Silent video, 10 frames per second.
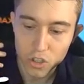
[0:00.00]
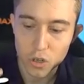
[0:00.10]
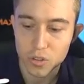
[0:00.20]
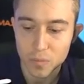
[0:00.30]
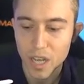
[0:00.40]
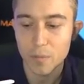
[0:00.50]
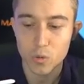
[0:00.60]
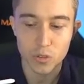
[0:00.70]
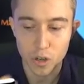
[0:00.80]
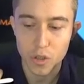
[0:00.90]
so sometimes
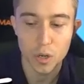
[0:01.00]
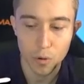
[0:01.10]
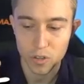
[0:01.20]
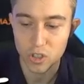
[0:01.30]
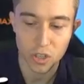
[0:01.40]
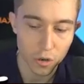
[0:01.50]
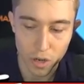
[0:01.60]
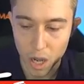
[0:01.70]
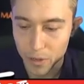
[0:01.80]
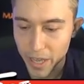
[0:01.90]
when you know that your opponent's just going to go
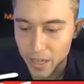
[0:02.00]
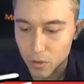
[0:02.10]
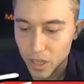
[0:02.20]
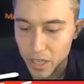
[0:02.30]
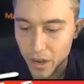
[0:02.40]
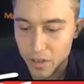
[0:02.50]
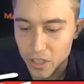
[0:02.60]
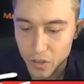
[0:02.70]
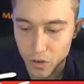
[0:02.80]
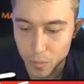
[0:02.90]
Goblin Gang, you can
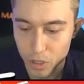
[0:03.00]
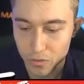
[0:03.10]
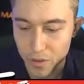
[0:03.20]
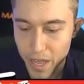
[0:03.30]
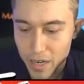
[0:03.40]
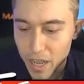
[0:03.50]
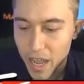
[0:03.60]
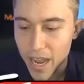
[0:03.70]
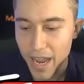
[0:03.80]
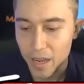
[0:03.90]
guarantee that you're able to defend
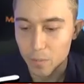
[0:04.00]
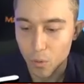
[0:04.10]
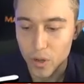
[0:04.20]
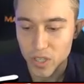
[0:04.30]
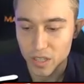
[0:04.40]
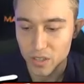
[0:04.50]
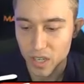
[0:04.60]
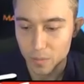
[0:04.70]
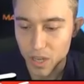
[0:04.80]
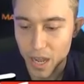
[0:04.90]
and poison at the
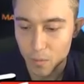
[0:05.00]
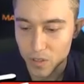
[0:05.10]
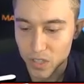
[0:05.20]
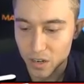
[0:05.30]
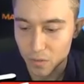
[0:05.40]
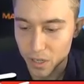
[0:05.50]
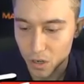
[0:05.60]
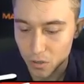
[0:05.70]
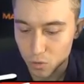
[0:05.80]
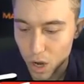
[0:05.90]
same time instead of like
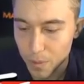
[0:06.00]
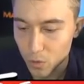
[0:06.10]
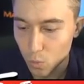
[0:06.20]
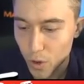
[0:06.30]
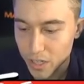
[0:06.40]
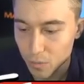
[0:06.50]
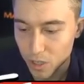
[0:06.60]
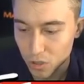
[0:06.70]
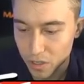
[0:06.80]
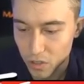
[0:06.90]
dropping way too
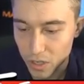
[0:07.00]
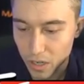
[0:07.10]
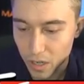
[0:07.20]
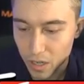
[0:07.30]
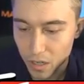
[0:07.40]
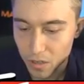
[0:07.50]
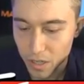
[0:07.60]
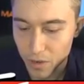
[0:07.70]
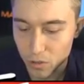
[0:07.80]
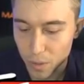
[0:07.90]
much elixir.
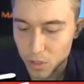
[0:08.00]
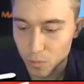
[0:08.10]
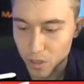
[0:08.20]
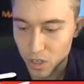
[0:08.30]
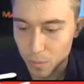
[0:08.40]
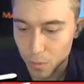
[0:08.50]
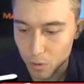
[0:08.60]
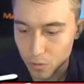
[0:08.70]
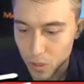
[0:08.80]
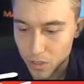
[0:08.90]
If I dropped too much, I
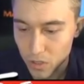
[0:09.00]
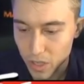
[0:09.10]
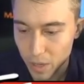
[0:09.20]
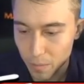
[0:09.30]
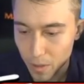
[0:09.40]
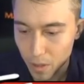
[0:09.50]
probably would have lost this game.